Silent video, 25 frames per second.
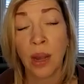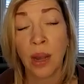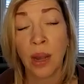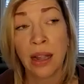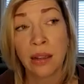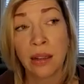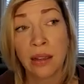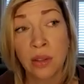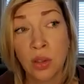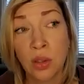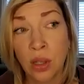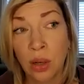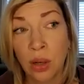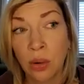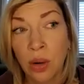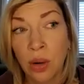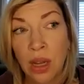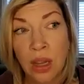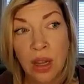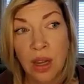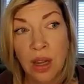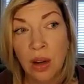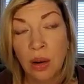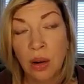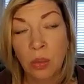as well. And so
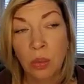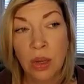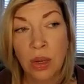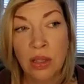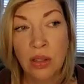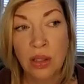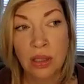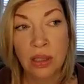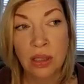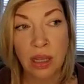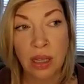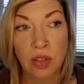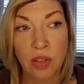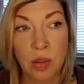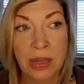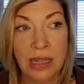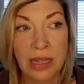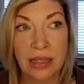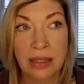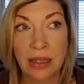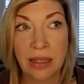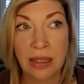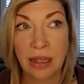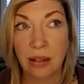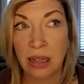we just loved
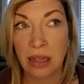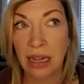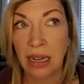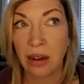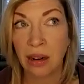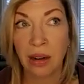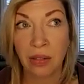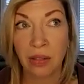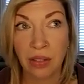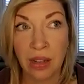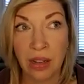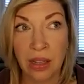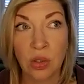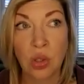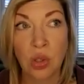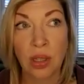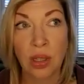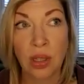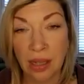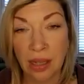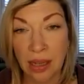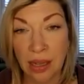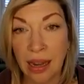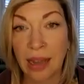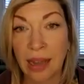being down here, and
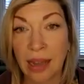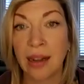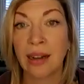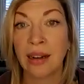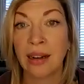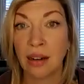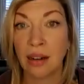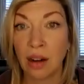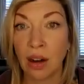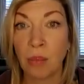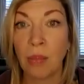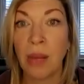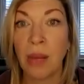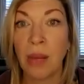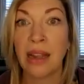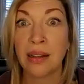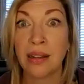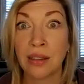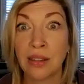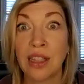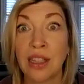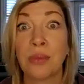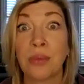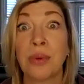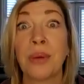eventually got it in our
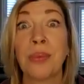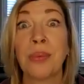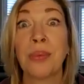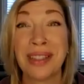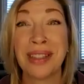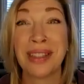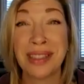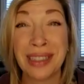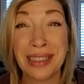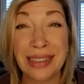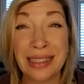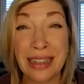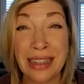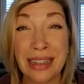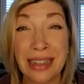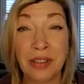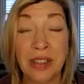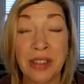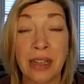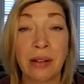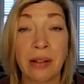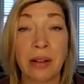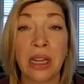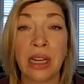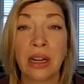minds that we wanted to
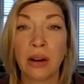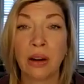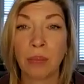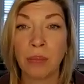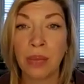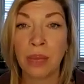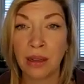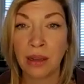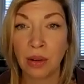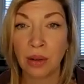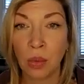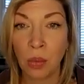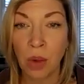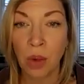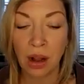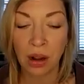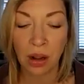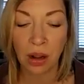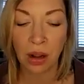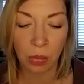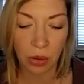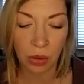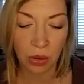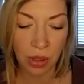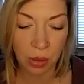live down here, be in a
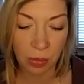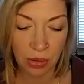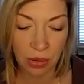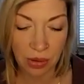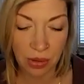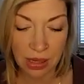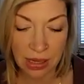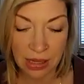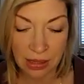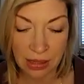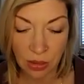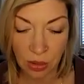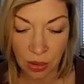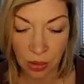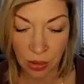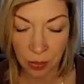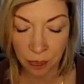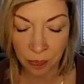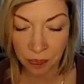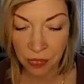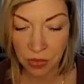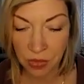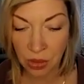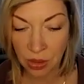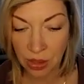walkable community.
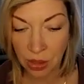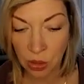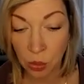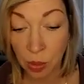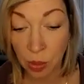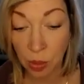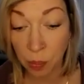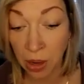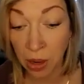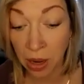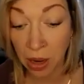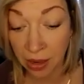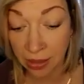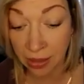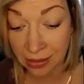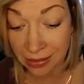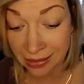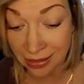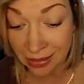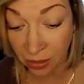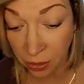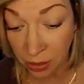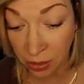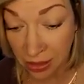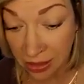So that's what brought us
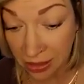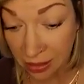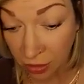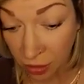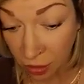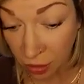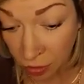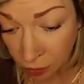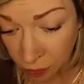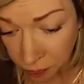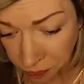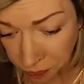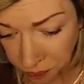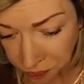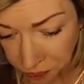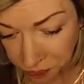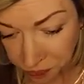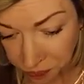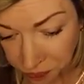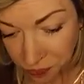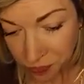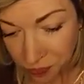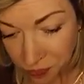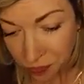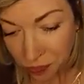down here.
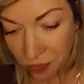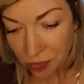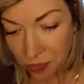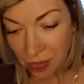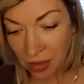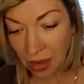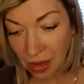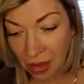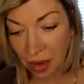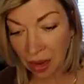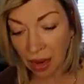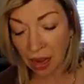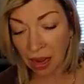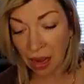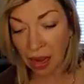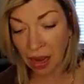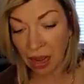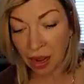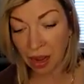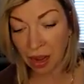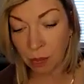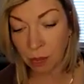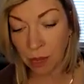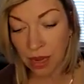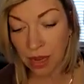
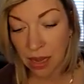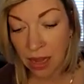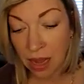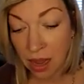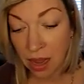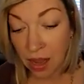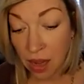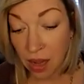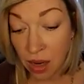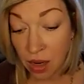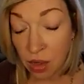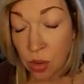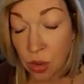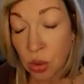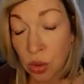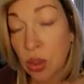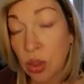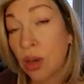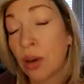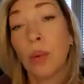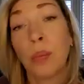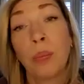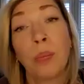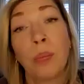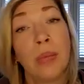Um,
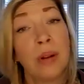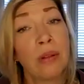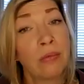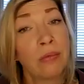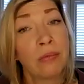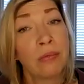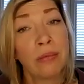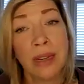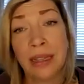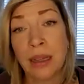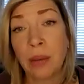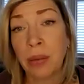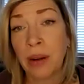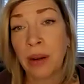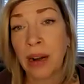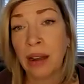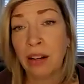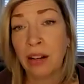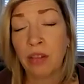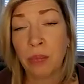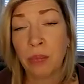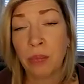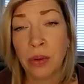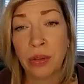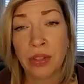so really
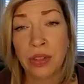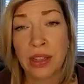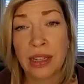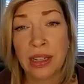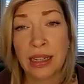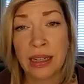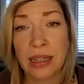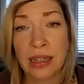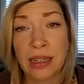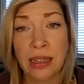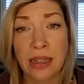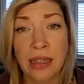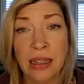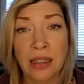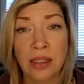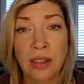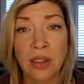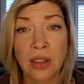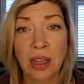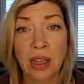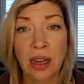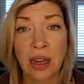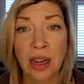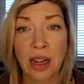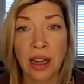proud of both the
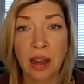kids.